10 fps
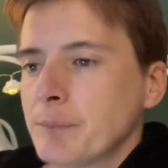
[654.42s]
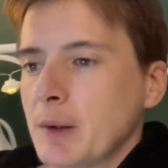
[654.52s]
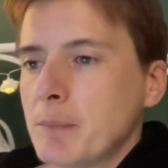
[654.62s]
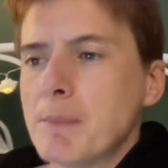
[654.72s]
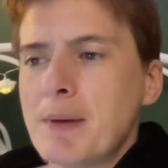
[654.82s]

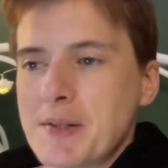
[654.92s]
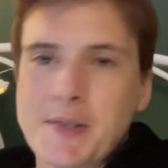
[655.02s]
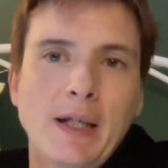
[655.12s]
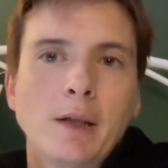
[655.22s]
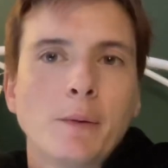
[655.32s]
My best
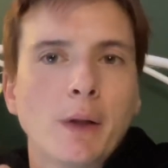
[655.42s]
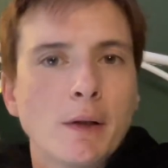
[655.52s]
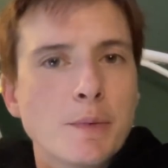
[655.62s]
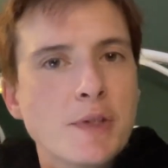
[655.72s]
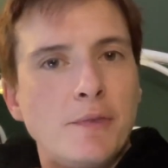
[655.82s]
seller when I
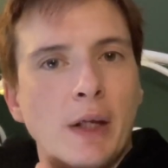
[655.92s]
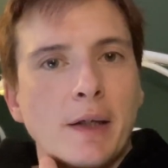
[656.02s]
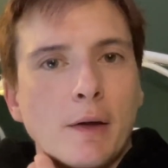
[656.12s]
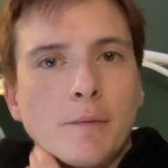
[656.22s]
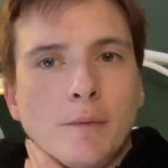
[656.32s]
was
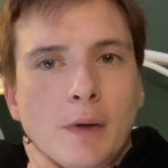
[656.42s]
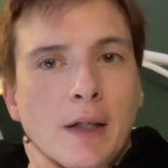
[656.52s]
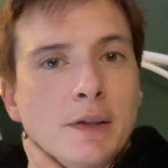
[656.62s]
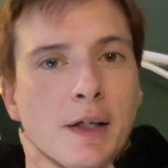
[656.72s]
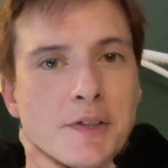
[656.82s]
like
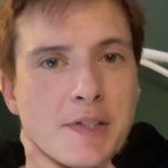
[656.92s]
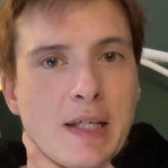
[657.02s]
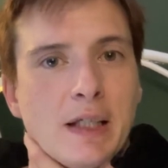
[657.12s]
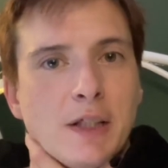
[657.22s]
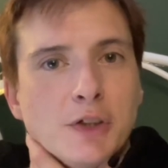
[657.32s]
a
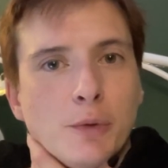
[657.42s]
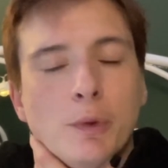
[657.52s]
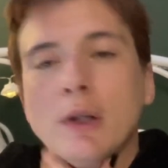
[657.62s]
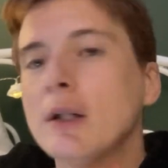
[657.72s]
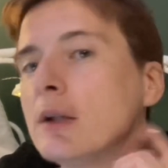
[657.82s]
teenager
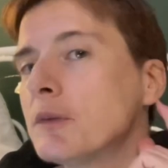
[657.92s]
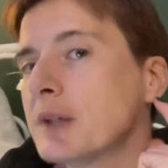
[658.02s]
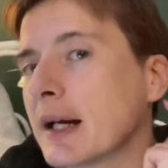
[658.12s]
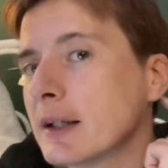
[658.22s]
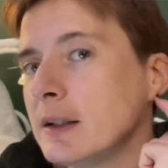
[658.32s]
were little
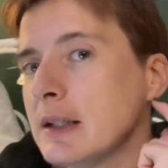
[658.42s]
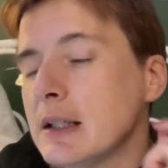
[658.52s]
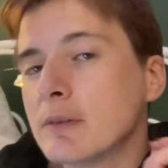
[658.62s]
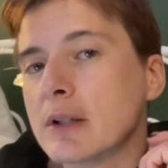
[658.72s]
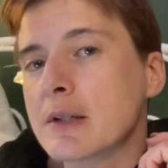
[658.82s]
dangly
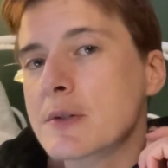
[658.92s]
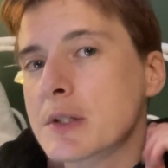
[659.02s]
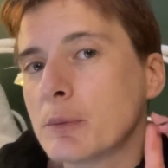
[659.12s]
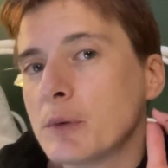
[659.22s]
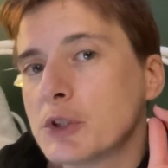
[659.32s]
earrings,
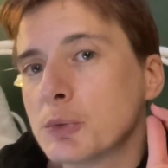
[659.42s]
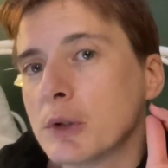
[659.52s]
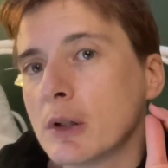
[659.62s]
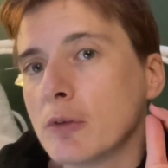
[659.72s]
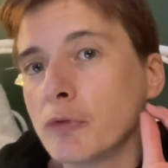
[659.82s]
which
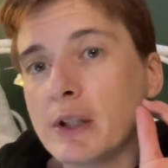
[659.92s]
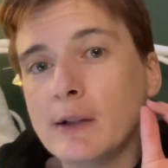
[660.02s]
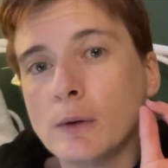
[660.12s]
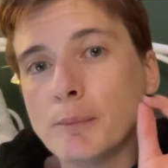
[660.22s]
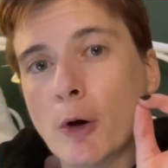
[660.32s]
were
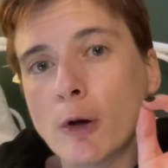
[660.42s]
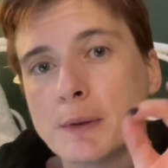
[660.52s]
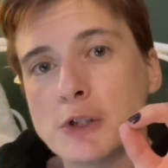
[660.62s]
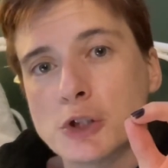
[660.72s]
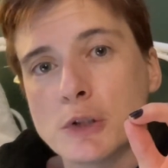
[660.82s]
real
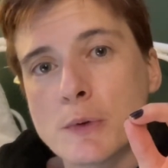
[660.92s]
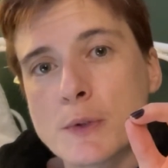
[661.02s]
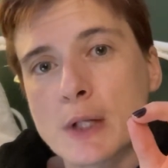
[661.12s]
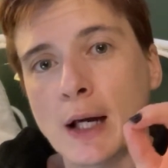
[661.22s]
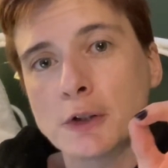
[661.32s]
Barbie
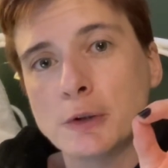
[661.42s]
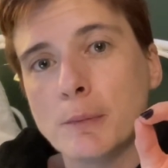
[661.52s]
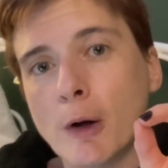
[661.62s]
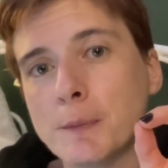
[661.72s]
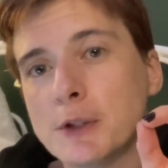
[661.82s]
shoes, actual Barbie